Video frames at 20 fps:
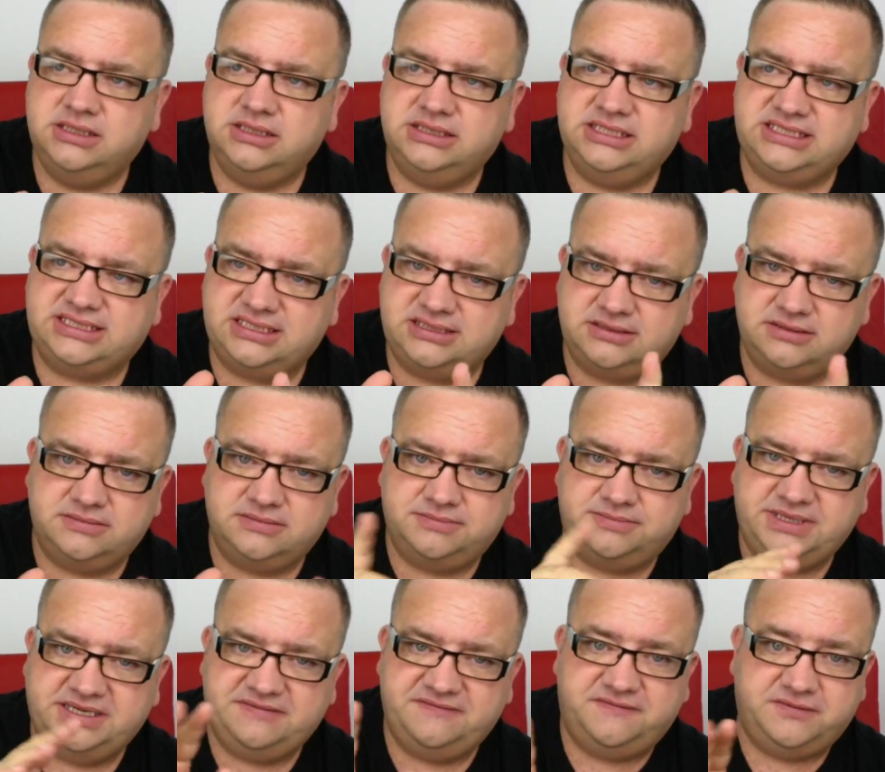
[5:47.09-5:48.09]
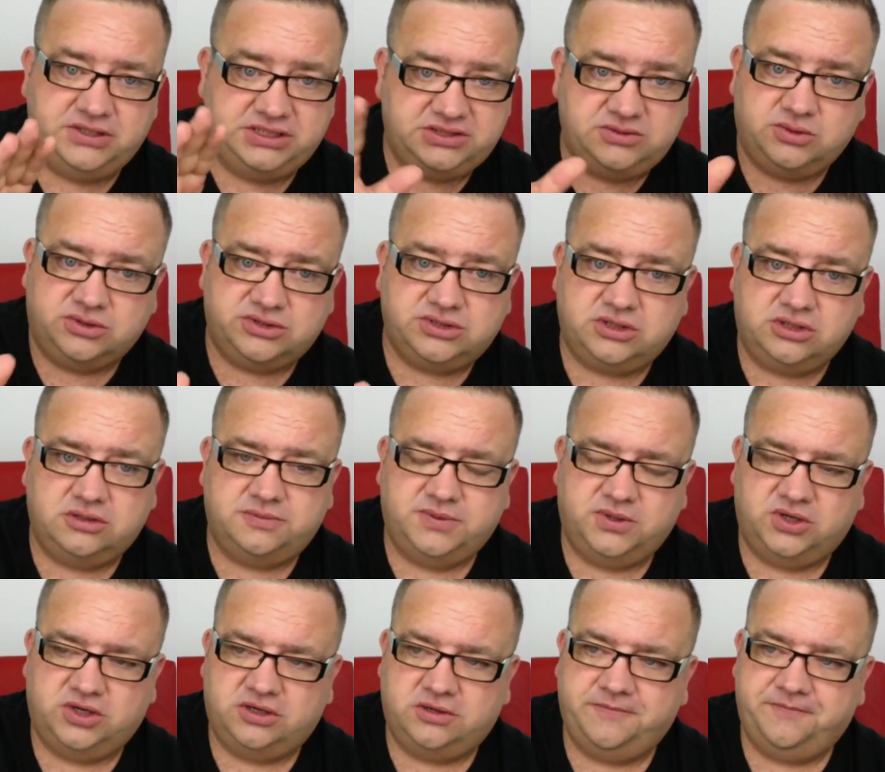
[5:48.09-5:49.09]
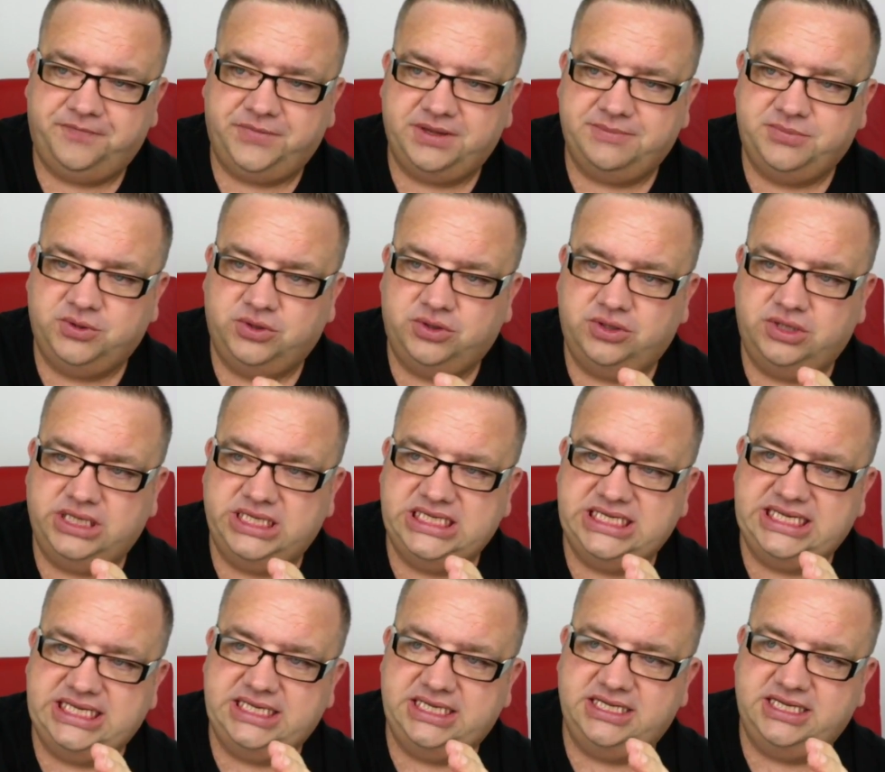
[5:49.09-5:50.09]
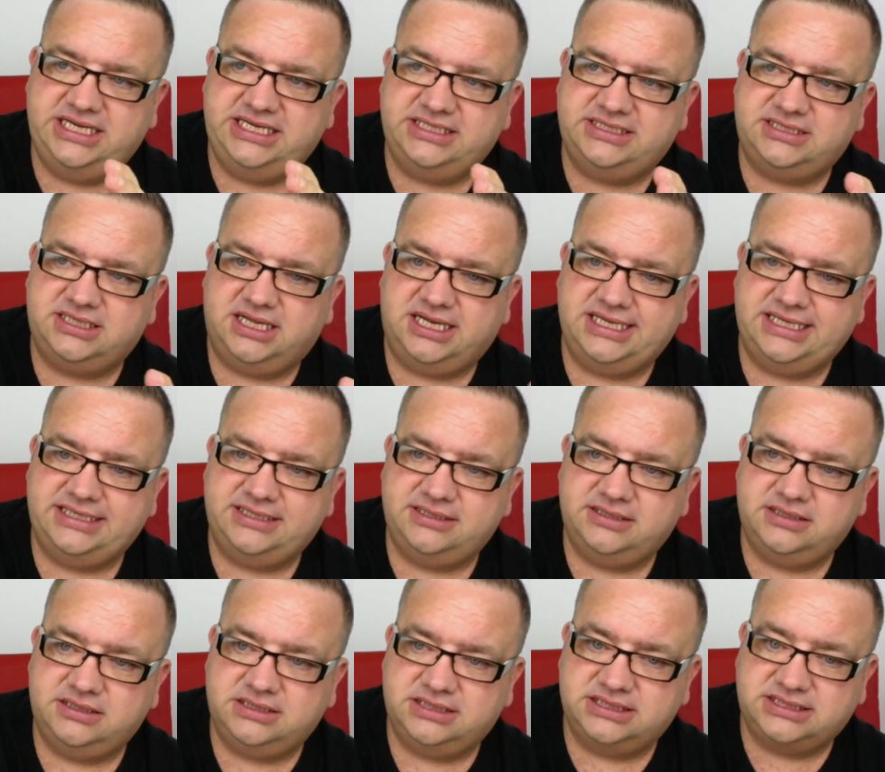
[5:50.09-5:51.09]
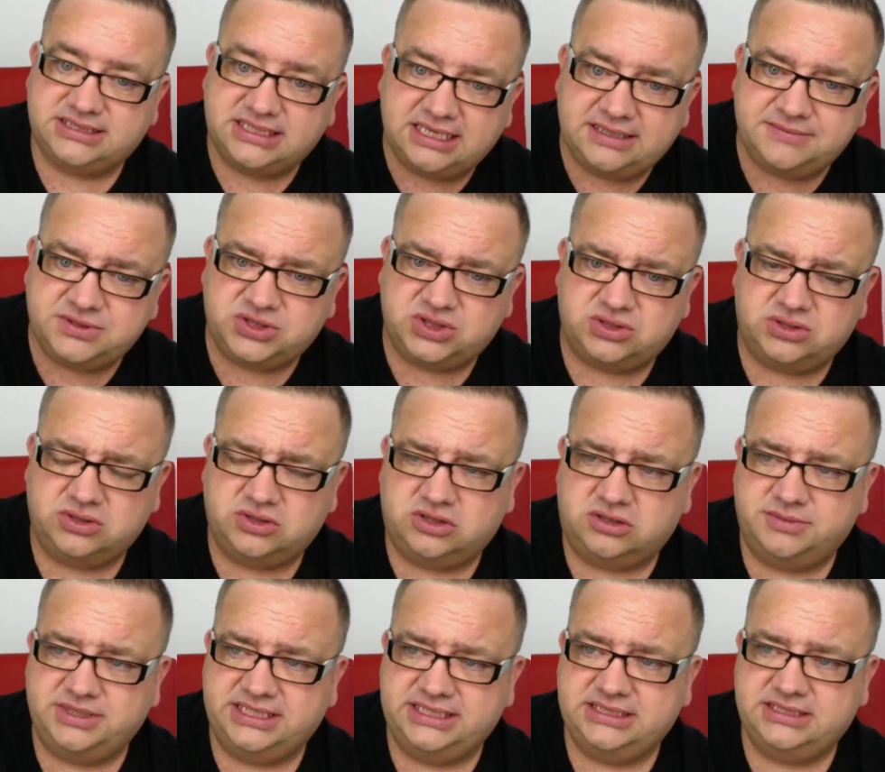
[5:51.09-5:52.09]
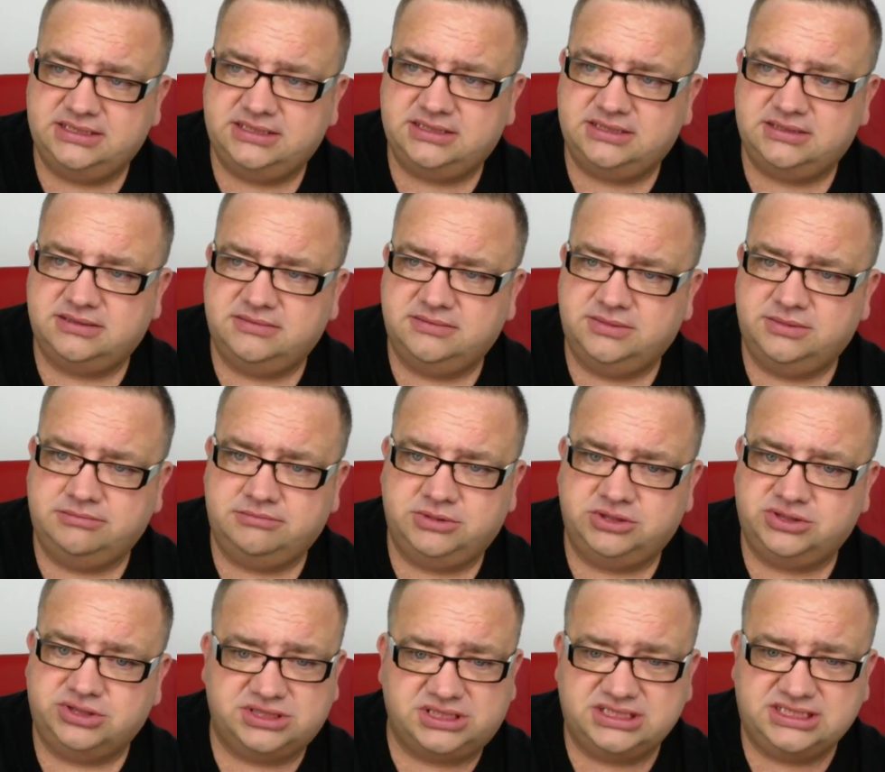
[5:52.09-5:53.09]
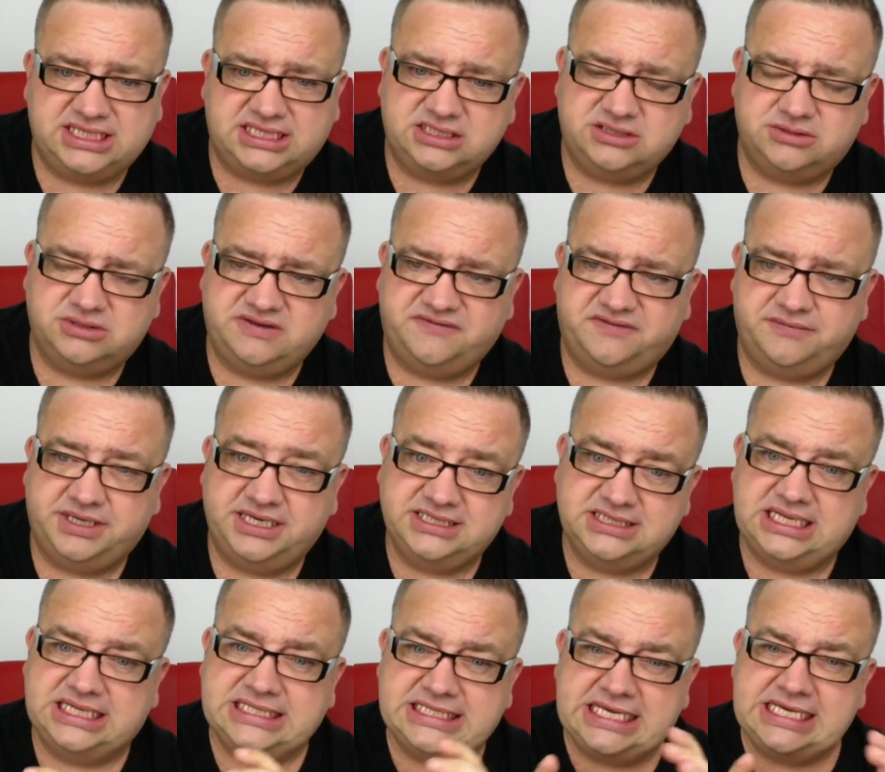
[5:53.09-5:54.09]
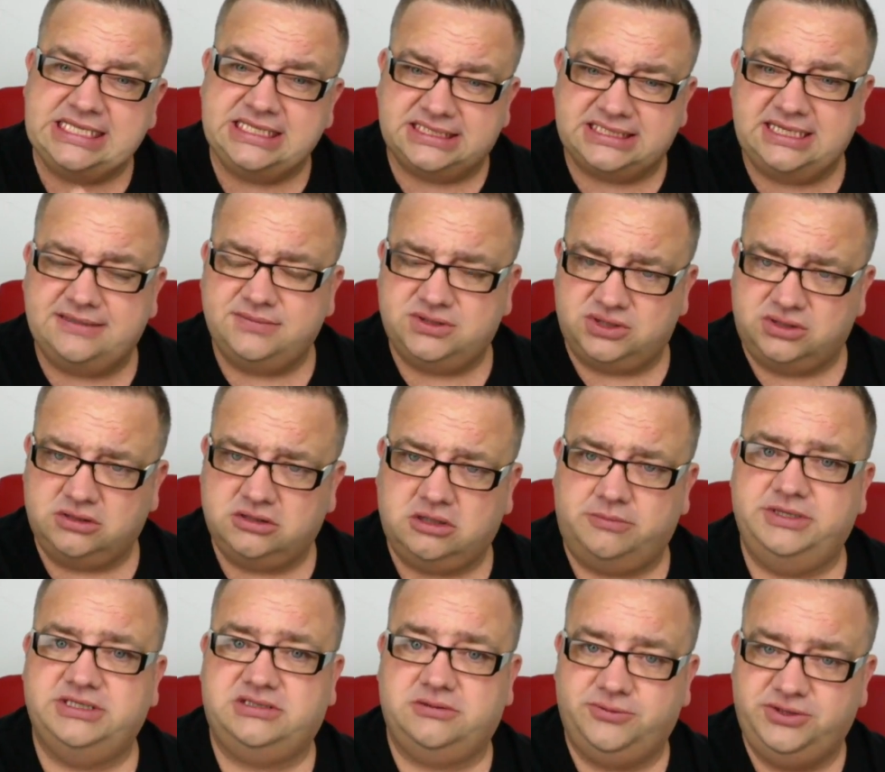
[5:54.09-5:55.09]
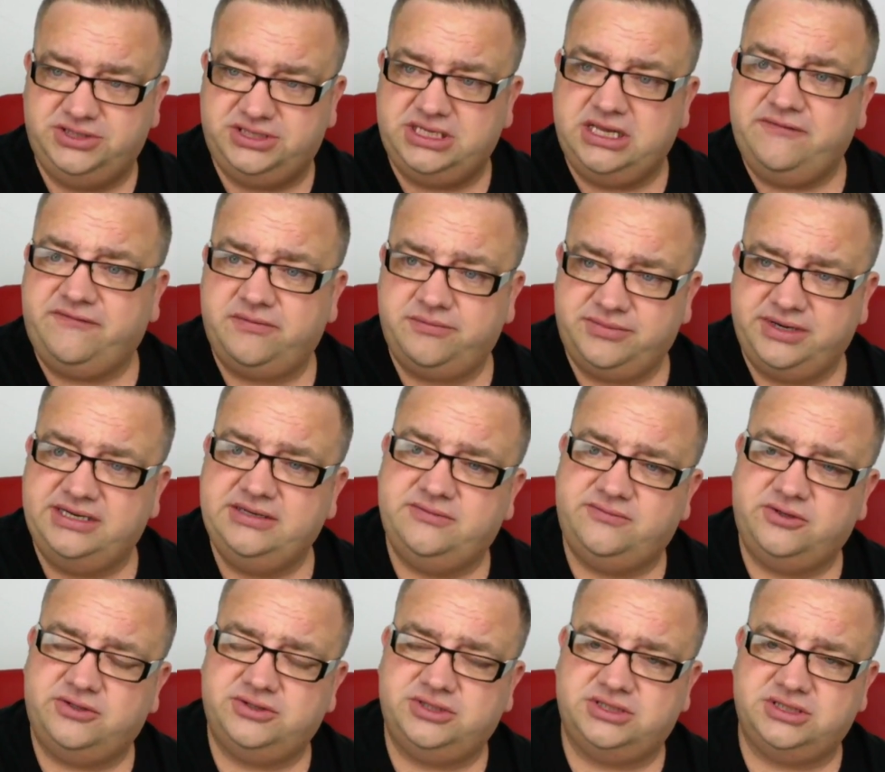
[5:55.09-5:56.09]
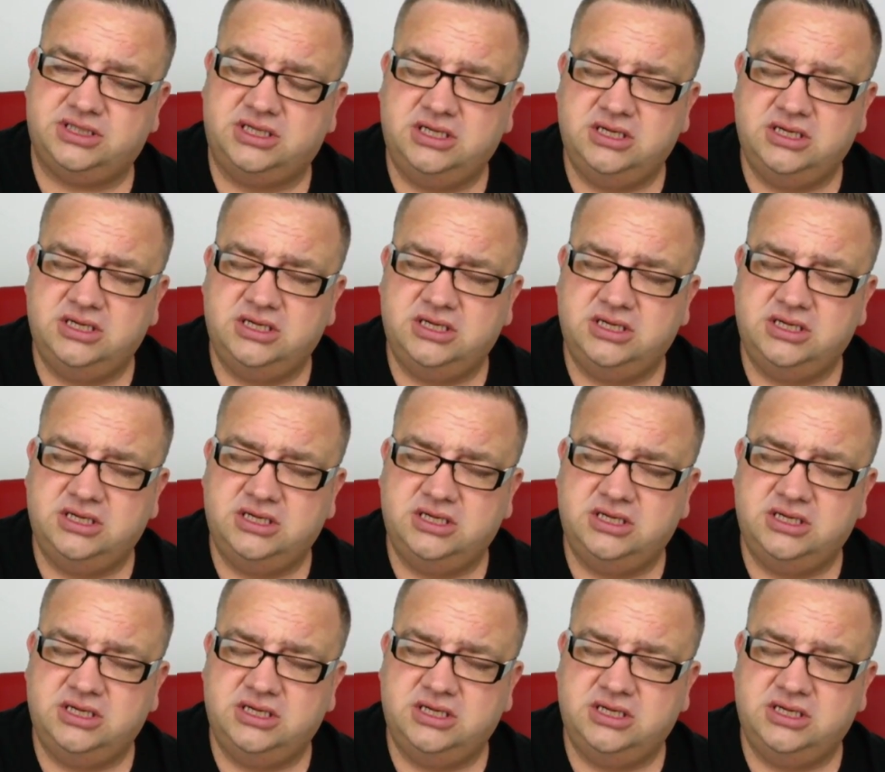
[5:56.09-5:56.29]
this isn't being funny towards Klopp at all, but it's like the same sort of comments, but just attached to a different manager. Like, they're the same sort of comments that we used to hear from Brendan Rodgers.